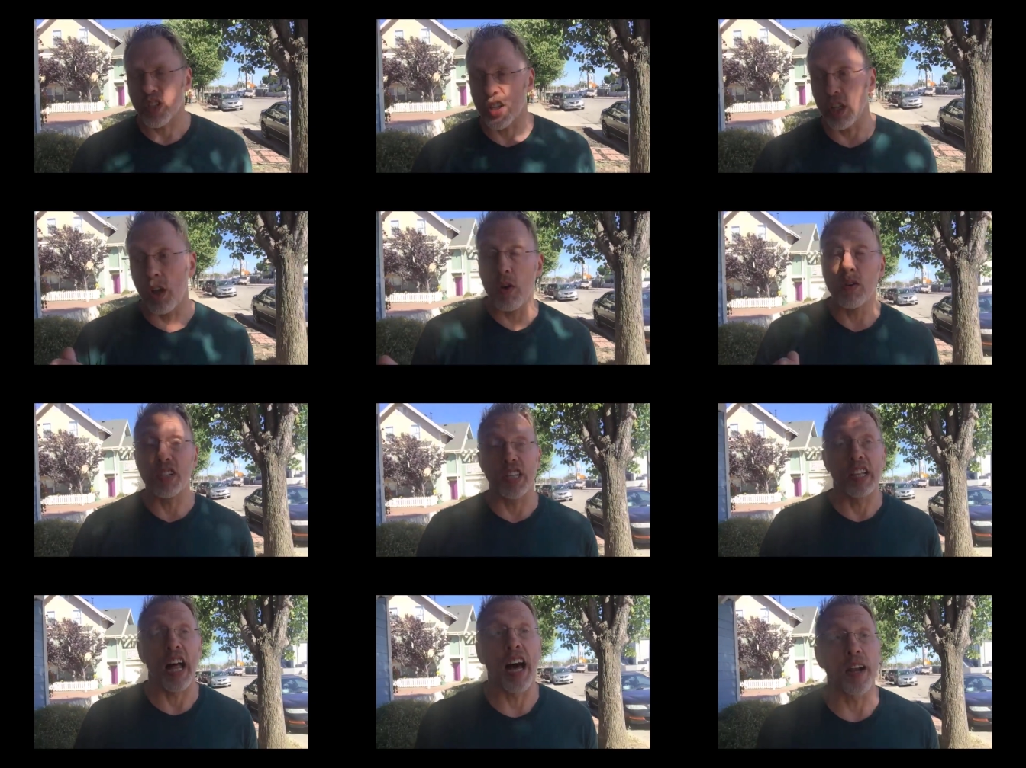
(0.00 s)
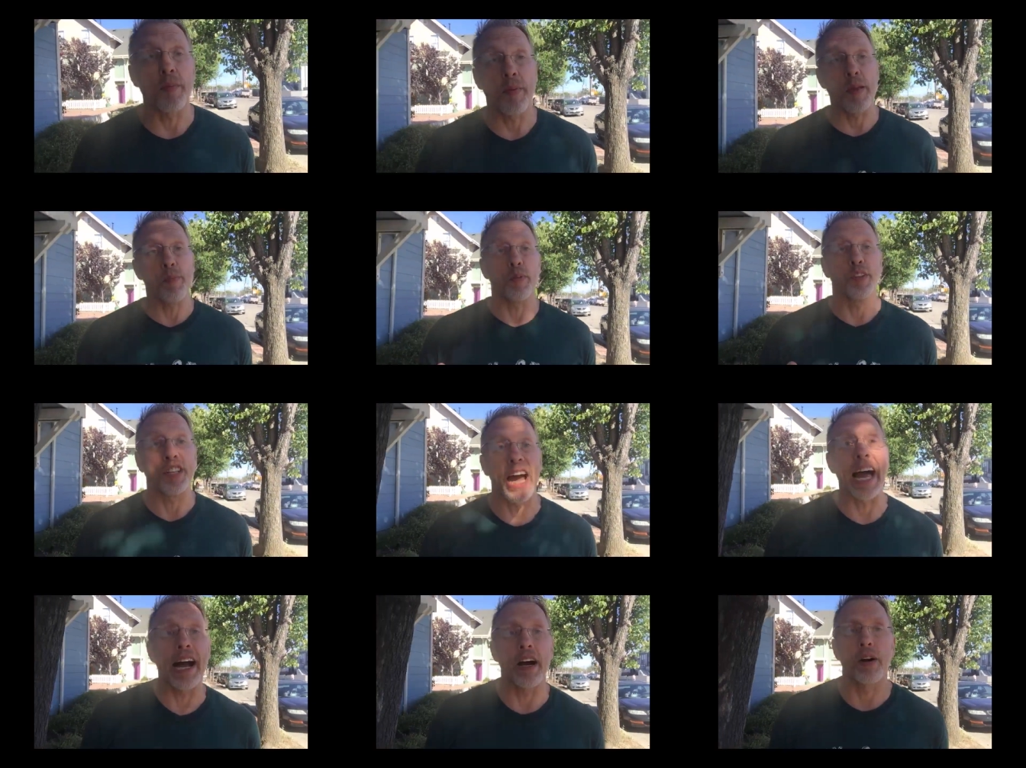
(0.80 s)
slows a lot of
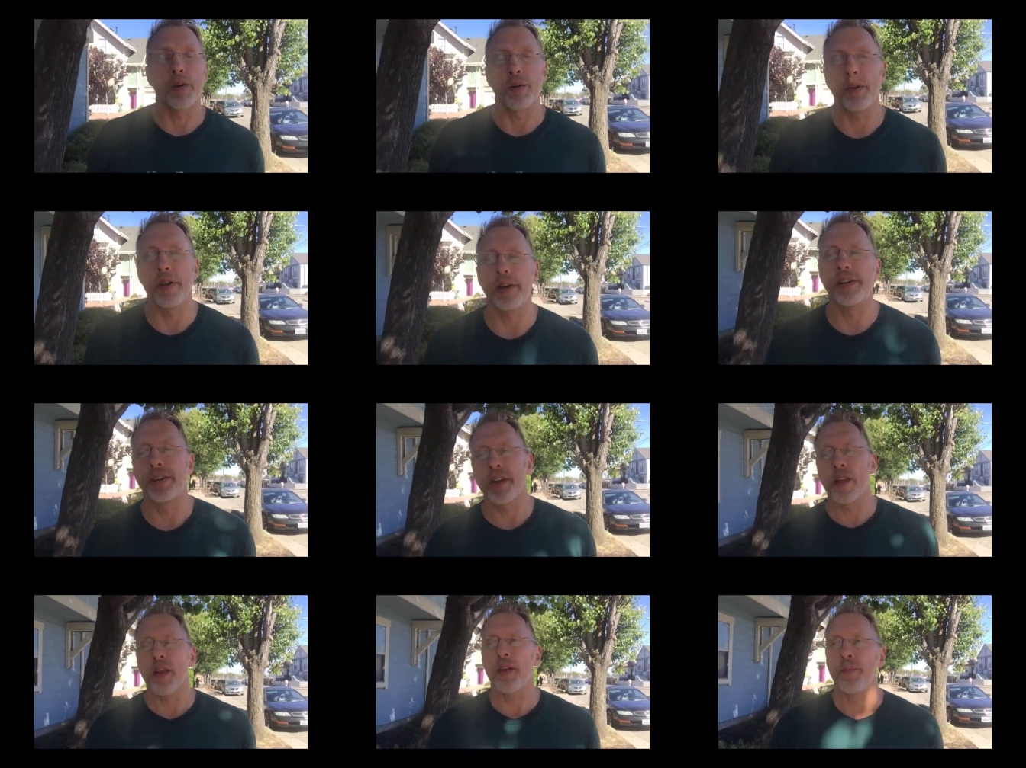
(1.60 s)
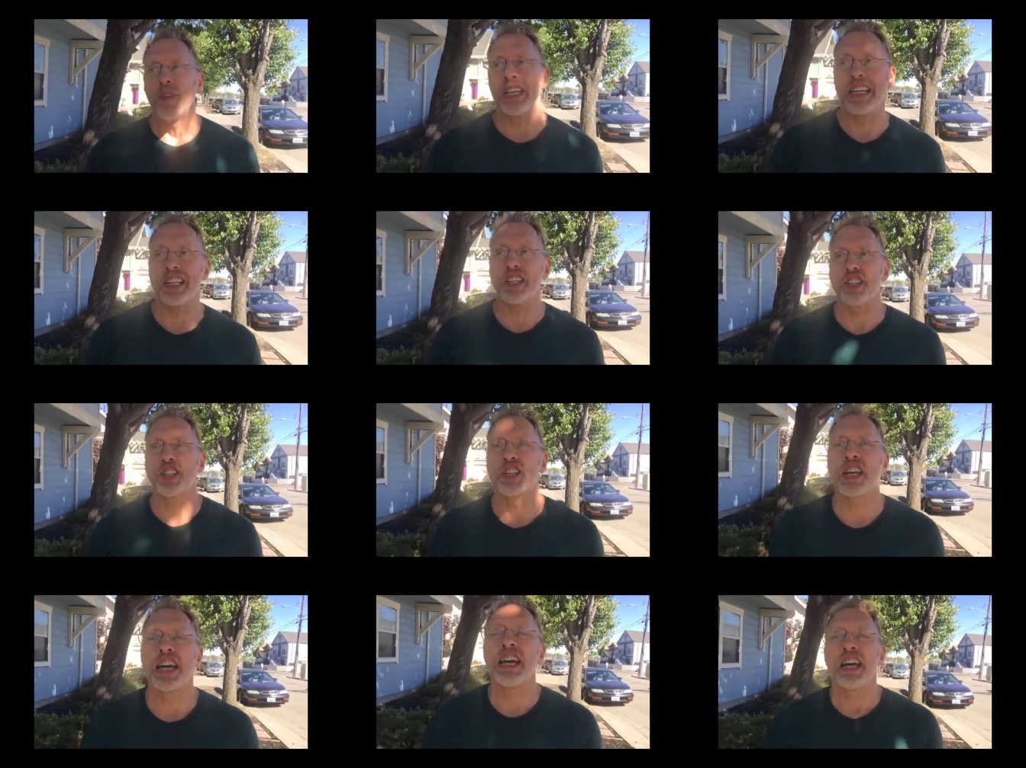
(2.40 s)
people down
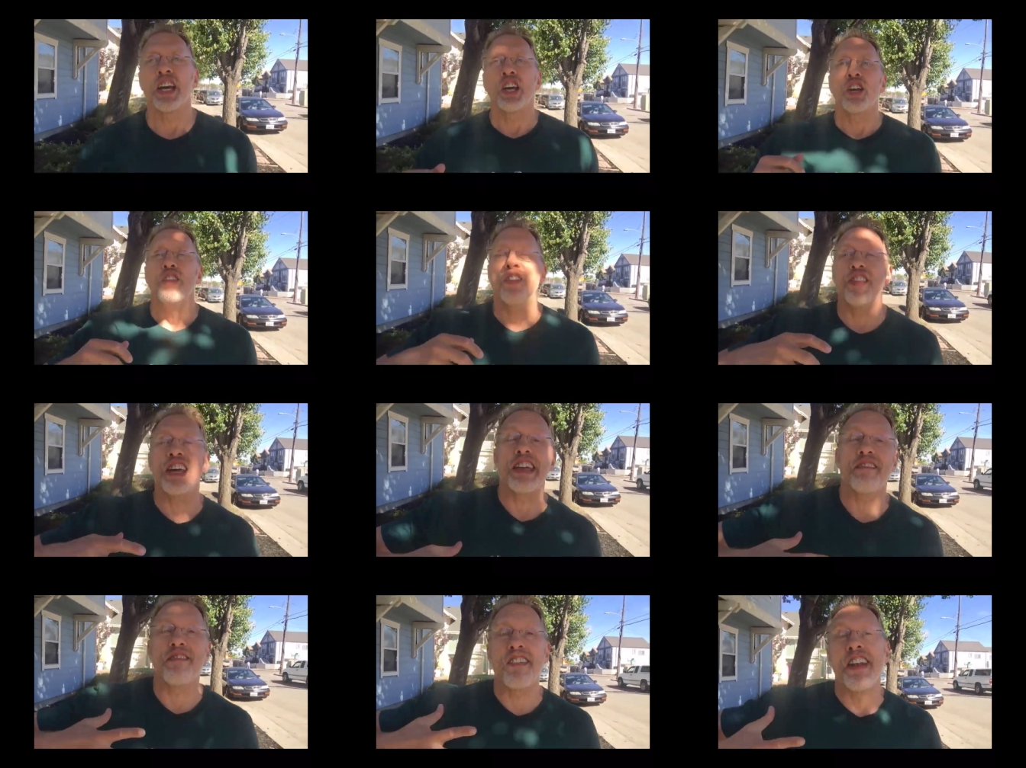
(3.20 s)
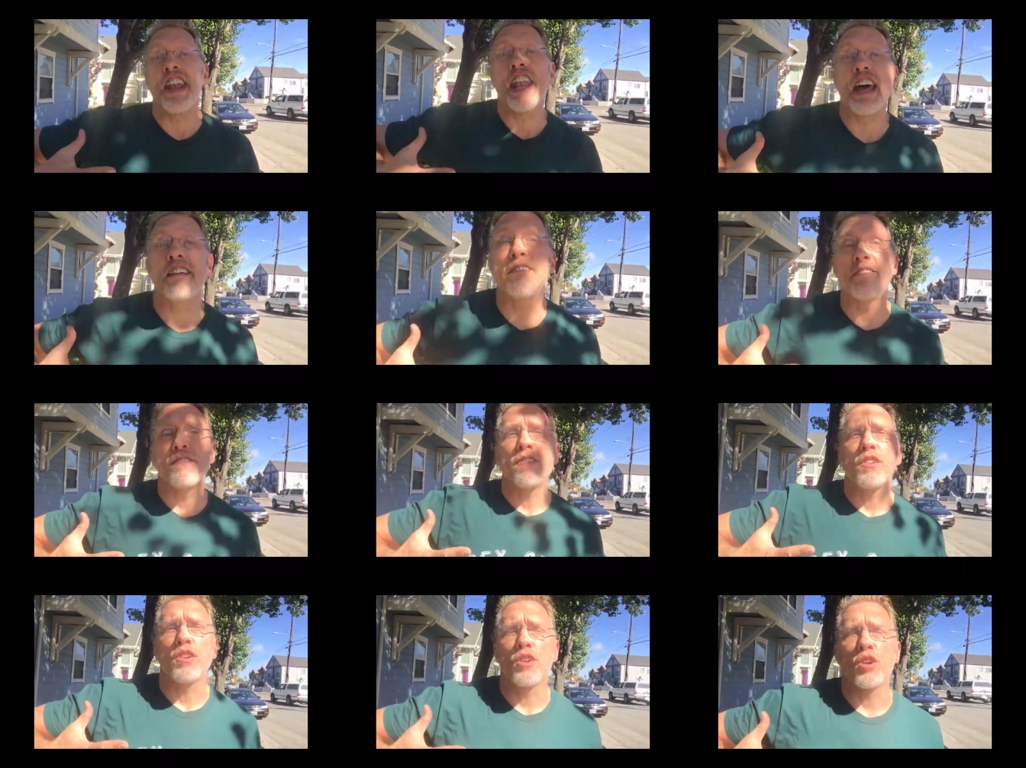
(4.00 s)
is they've
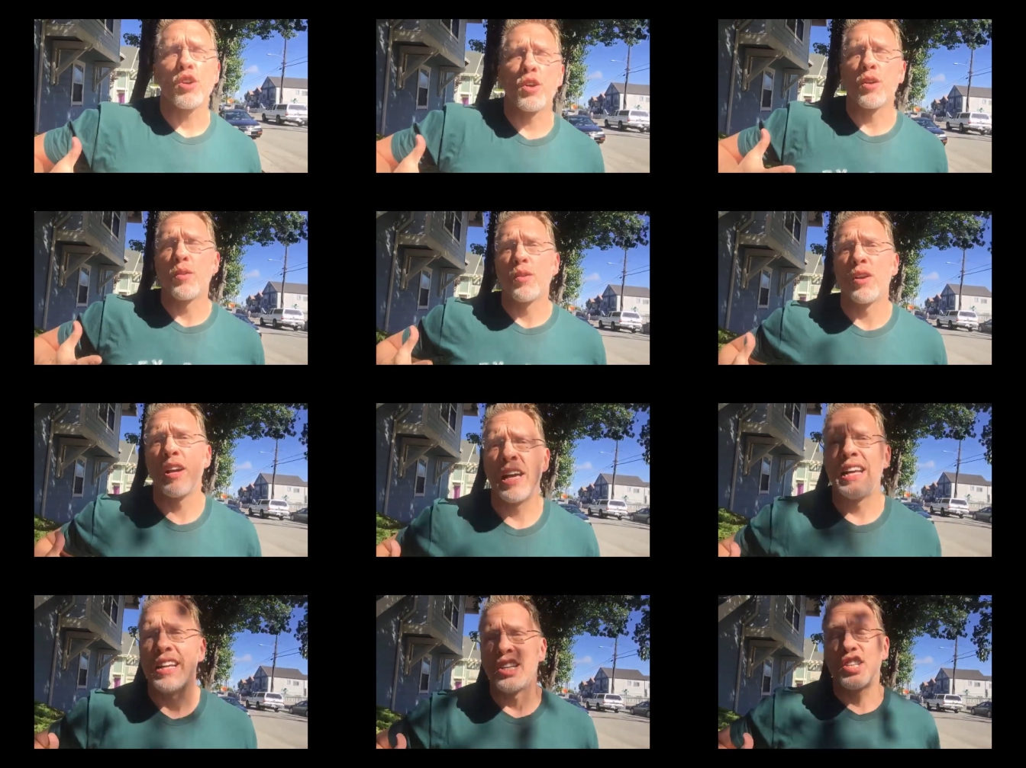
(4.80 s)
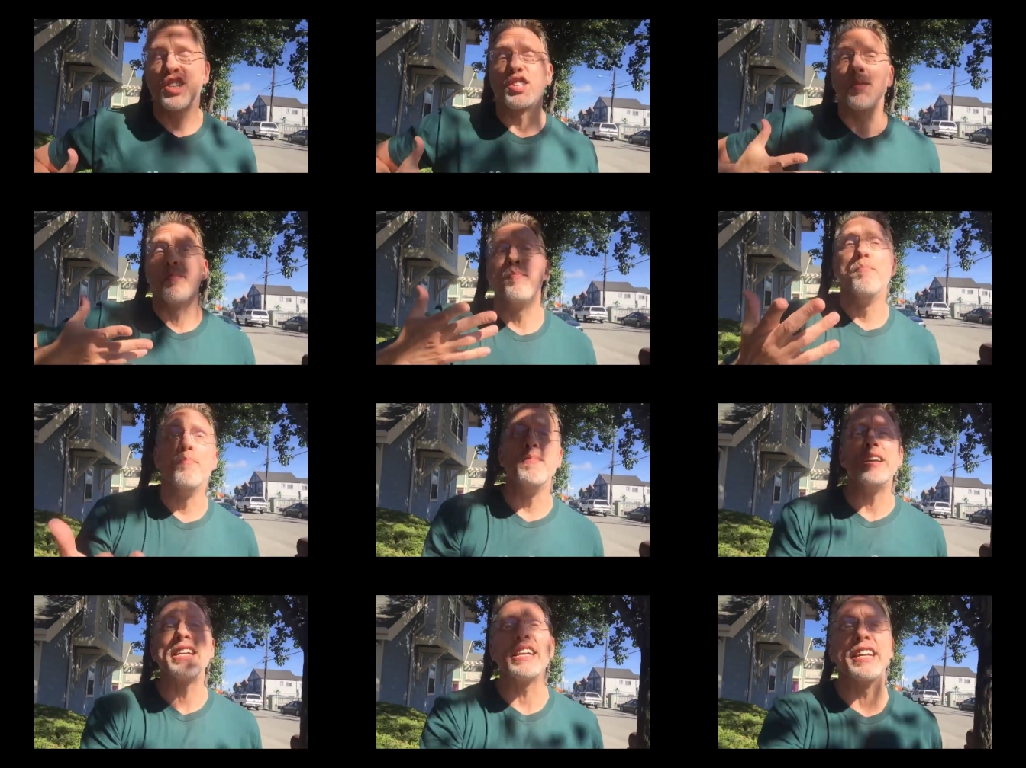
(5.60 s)
never
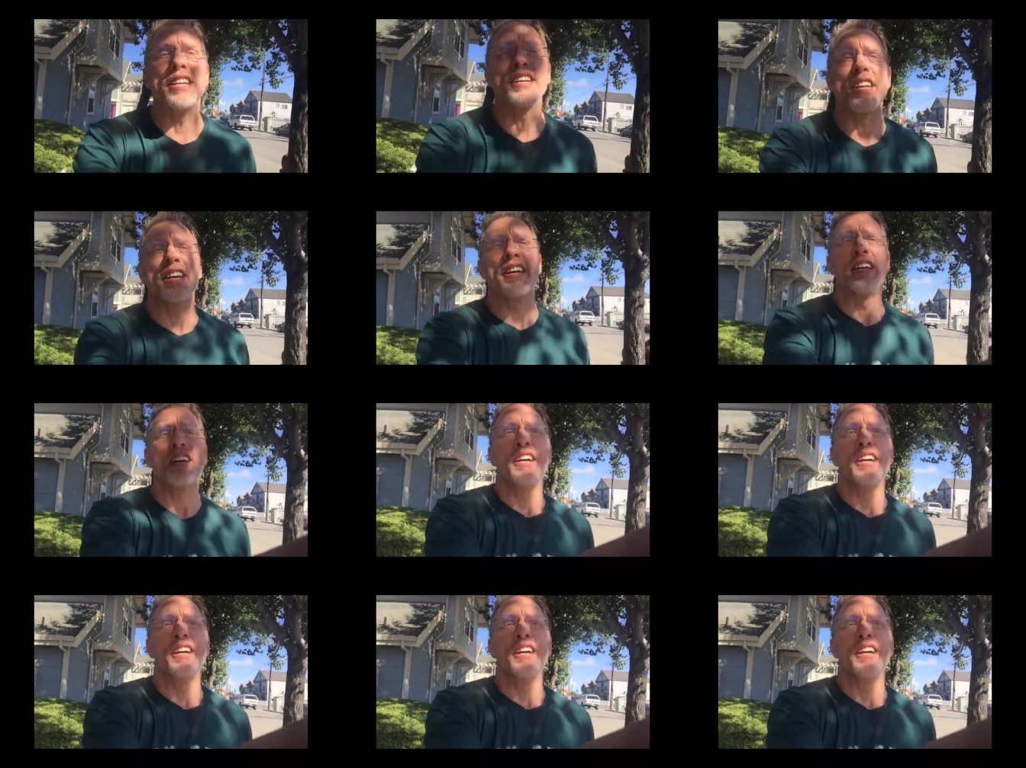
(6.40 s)
submitted